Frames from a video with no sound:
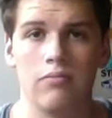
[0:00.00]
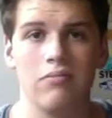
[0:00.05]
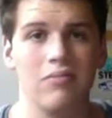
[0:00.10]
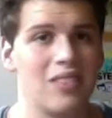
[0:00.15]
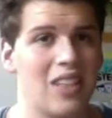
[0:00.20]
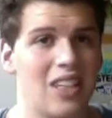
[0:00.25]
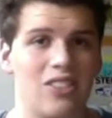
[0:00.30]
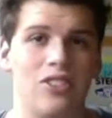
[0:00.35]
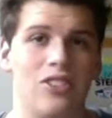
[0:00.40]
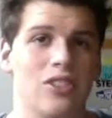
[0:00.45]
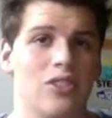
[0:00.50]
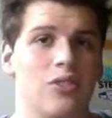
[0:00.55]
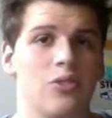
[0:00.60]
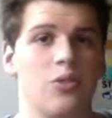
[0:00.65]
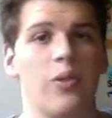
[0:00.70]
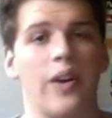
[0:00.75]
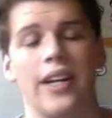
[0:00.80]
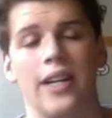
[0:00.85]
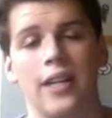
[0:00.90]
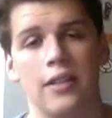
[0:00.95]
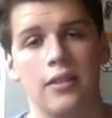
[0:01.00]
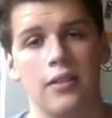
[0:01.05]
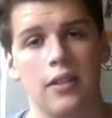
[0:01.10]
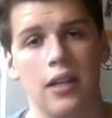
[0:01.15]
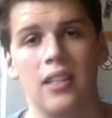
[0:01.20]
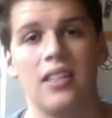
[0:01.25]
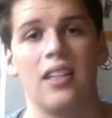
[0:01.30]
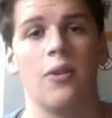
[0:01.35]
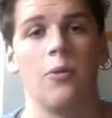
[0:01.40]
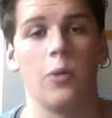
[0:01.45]
That's just training,
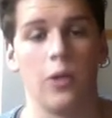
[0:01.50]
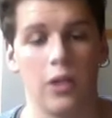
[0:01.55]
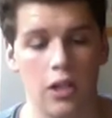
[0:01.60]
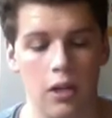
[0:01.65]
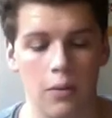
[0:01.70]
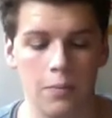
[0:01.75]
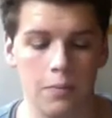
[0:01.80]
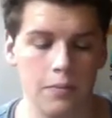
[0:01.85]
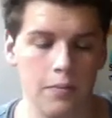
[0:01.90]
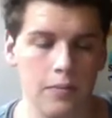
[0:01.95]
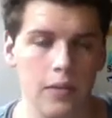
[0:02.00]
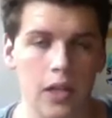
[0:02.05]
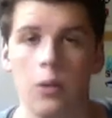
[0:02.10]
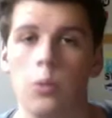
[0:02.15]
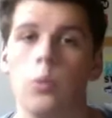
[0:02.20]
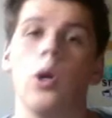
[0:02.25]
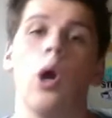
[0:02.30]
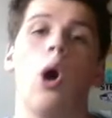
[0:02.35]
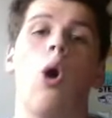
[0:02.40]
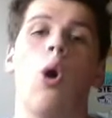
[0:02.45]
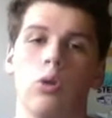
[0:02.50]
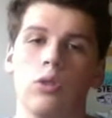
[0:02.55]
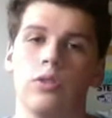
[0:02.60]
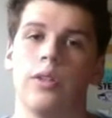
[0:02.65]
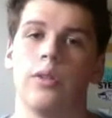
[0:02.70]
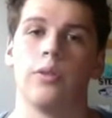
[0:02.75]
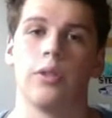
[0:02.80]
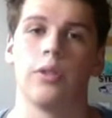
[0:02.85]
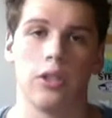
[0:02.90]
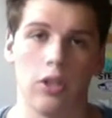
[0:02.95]
and that will come. And we all
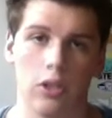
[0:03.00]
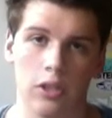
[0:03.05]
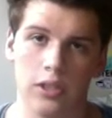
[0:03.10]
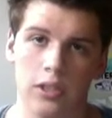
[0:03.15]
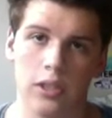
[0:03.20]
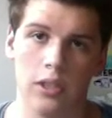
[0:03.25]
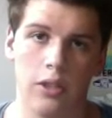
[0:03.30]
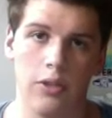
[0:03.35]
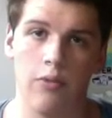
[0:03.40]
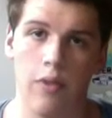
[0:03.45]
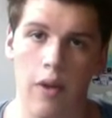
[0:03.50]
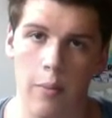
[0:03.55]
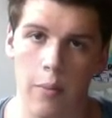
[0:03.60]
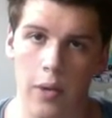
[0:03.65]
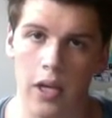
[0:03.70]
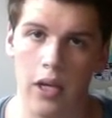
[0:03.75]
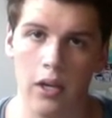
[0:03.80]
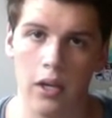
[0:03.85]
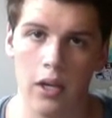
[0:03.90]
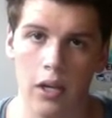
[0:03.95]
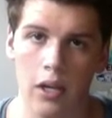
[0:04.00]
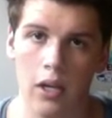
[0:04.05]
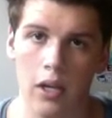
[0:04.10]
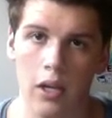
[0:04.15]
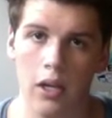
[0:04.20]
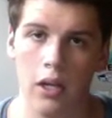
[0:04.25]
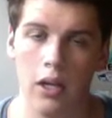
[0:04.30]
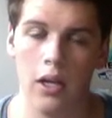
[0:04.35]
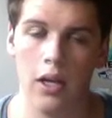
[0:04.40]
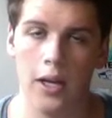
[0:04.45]
know that Costa and Remy
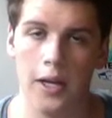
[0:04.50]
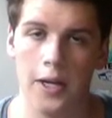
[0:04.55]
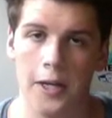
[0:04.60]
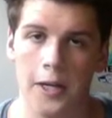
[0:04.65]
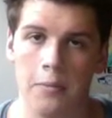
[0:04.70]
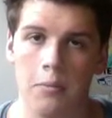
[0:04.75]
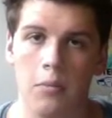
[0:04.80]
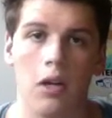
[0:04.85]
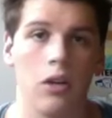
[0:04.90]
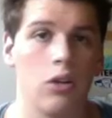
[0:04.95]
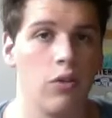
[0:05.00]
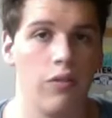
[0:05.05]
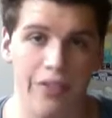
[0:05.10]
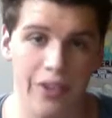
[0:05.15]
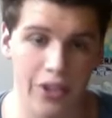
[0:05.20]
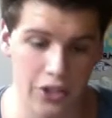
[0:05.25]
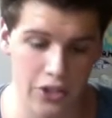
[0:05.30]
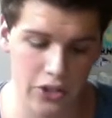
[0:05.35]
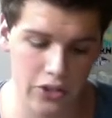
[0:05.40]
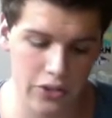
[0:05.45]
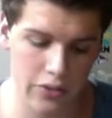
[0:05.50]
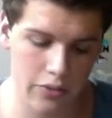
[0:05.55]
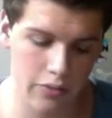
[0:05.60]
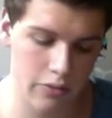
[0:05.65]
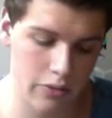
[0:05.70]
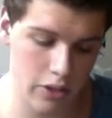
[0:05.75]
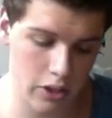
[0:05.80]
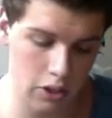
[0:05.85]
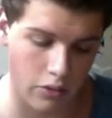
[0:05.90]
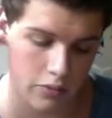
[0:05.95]
are good finishers,
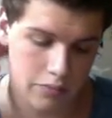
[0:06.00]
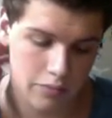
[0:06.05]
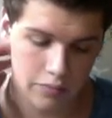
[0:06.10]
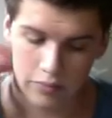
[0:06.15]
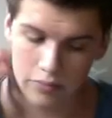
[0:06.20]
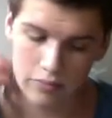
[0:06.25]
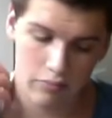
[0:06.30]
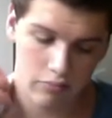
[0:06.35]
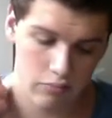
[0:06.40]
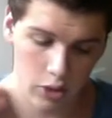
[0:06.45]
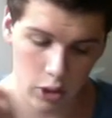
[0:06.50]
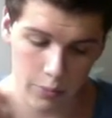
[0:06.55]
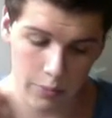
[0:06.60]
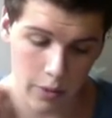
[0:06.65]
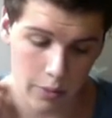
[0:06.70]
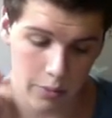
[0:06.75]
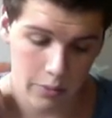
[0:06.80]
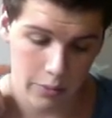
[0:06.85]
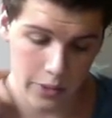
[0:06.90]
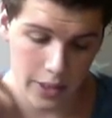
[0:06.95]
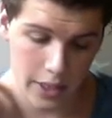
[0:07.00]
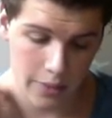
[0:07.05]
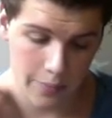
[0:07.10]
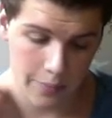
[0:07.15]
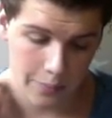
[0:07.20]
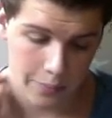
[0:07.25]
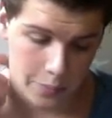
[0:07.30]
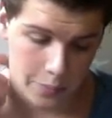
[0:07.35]
so no problem with that.